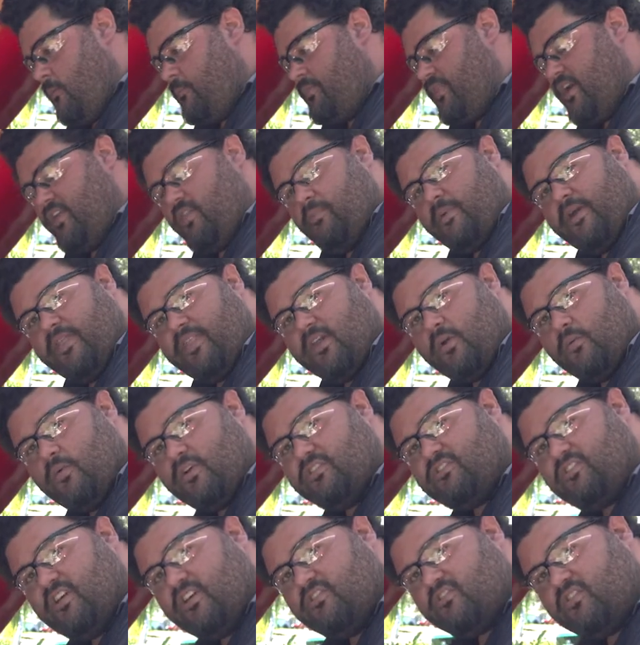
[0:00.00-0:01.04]
Now, depending on
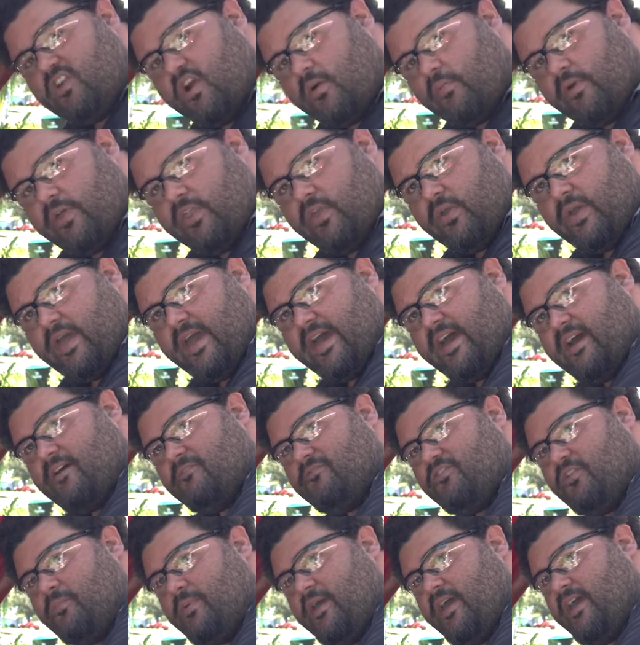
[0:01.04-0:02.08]
what size carburetor you
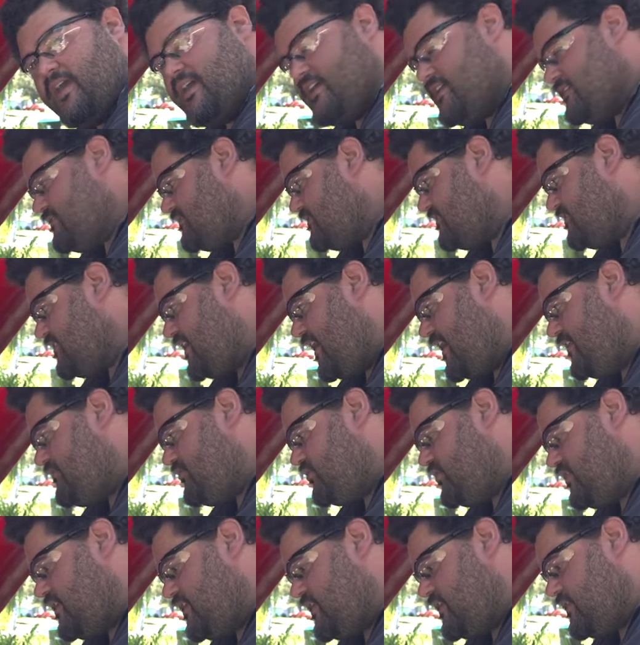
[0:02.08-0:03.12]
have, depends. I've
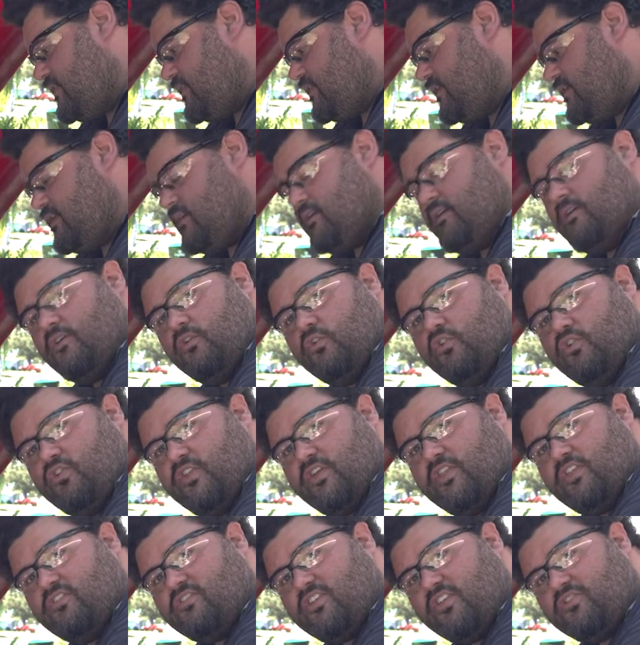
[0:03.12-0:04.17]
seen you
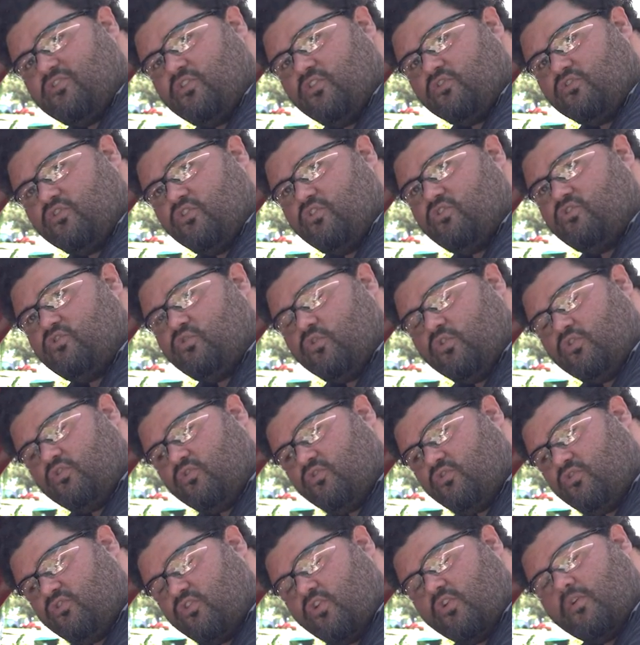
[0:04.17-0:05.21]
need to set those screws to a
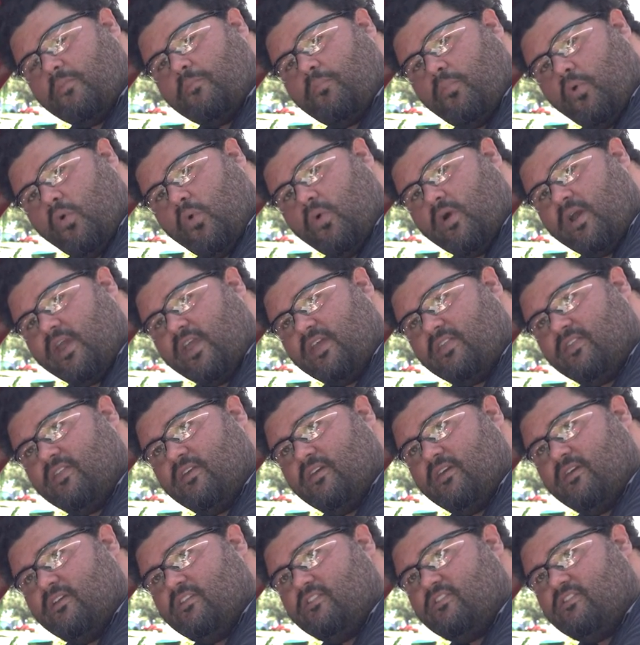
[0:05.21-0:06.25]
certain point,
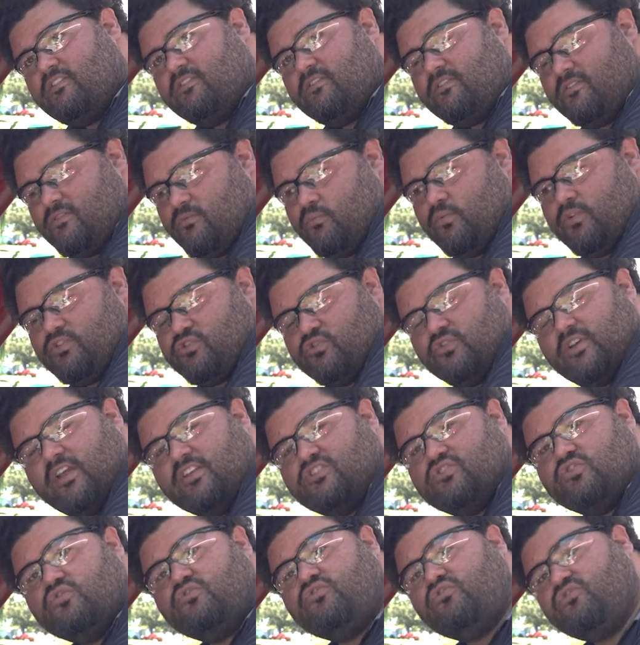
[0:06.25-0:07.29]
which will
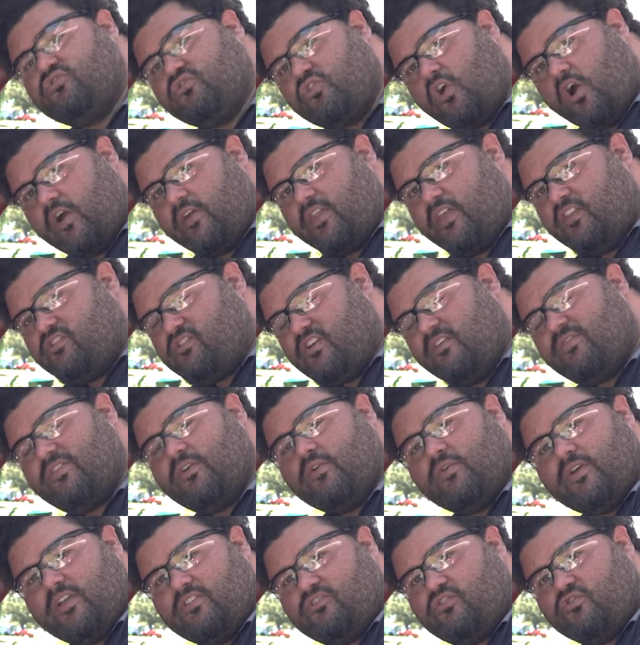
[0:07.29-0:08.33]
get you started. Generally,
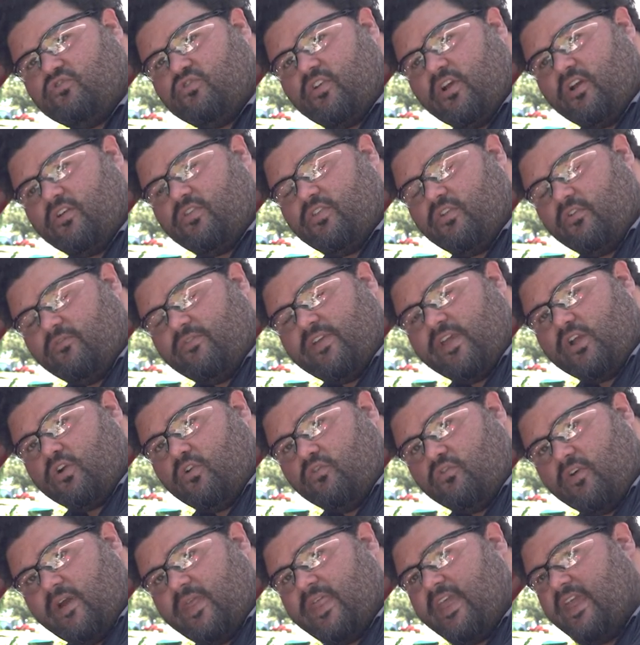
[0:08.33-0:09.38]
it will get your
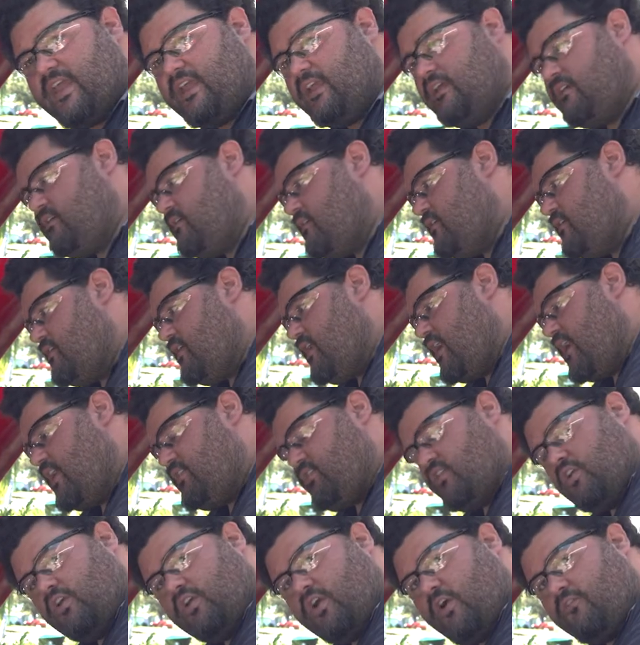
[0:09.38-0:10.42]
vehicle running,
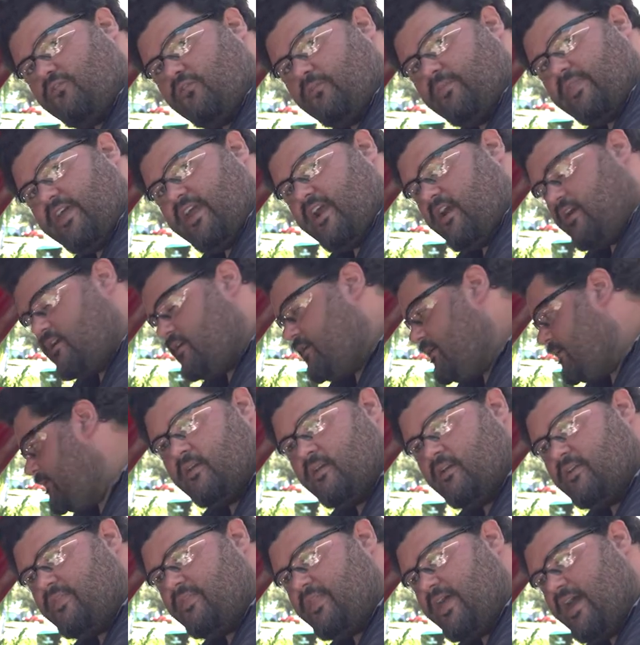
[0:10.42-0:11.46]
and you can go from there.
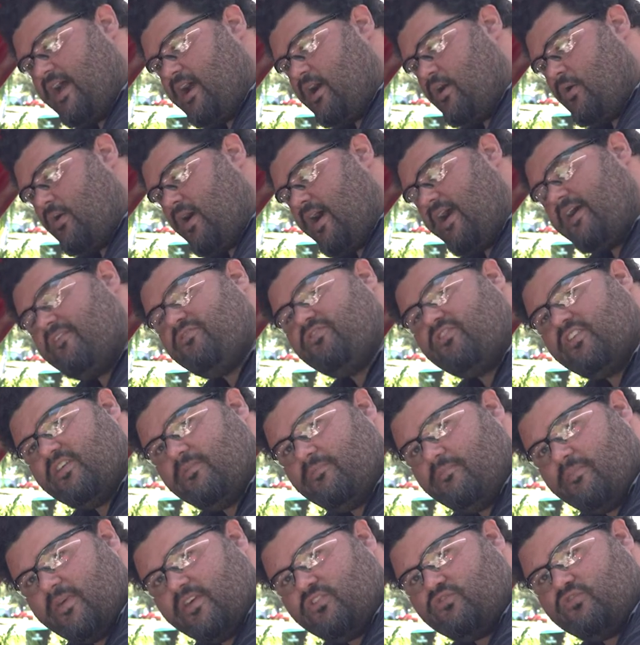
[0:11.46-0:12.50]
Now, I've
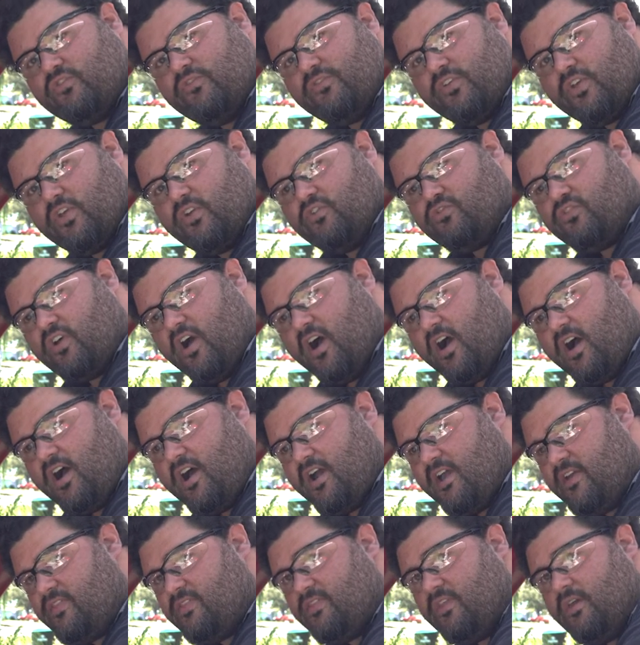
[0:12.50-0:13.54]
seen mixed reviews
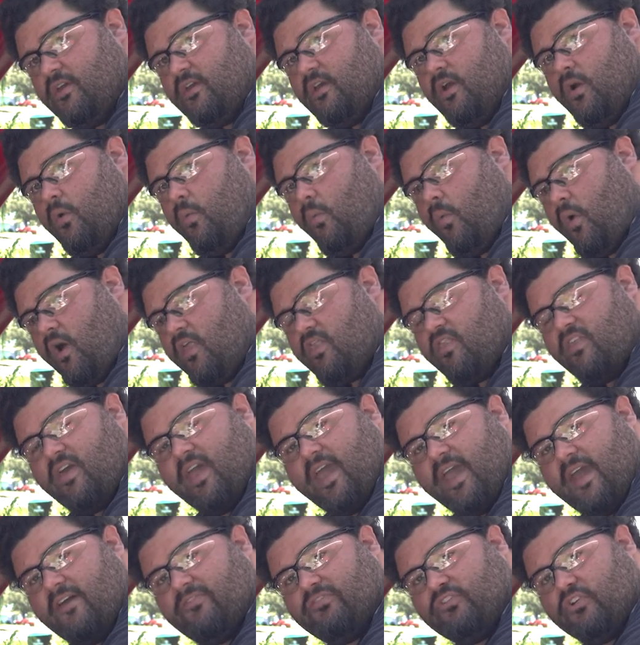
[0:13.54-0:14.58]
on
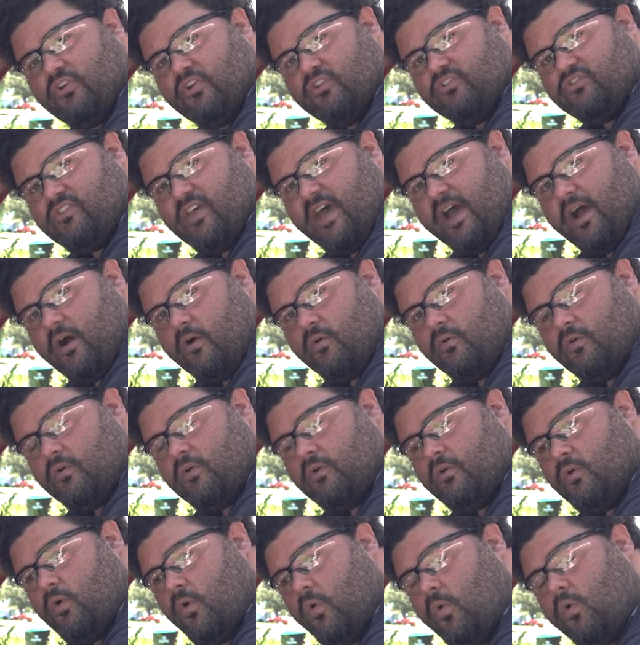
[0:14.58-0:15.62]
1.5 turns out
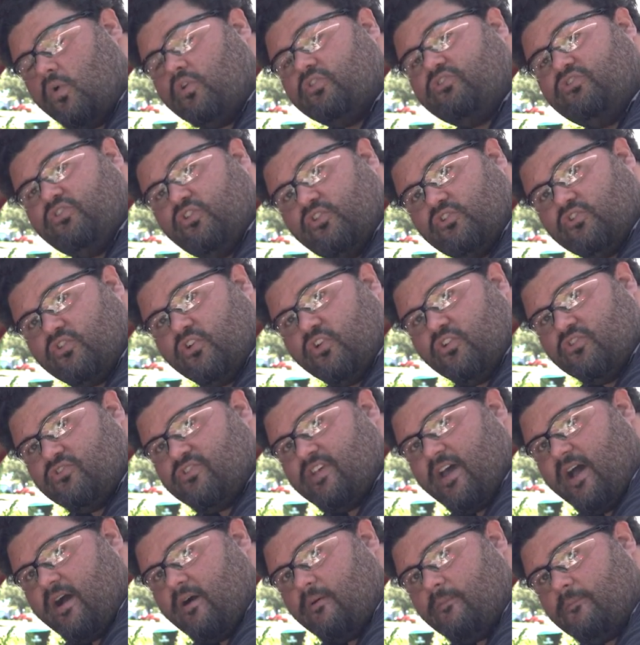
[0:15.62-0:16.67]
or 2 turns
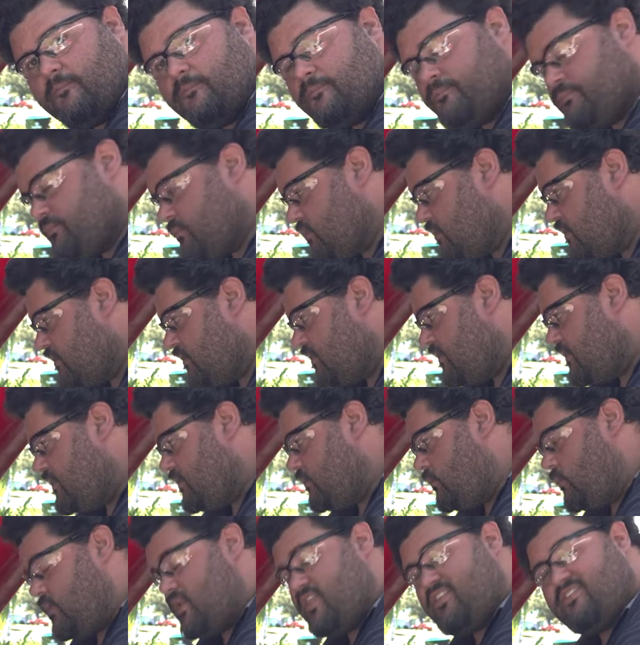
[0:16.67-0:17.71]
out.
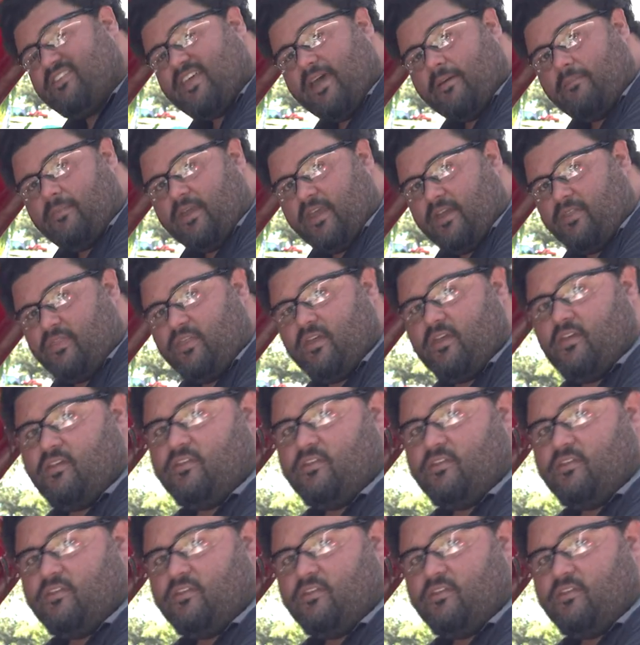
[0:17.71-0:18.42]
What does that mean?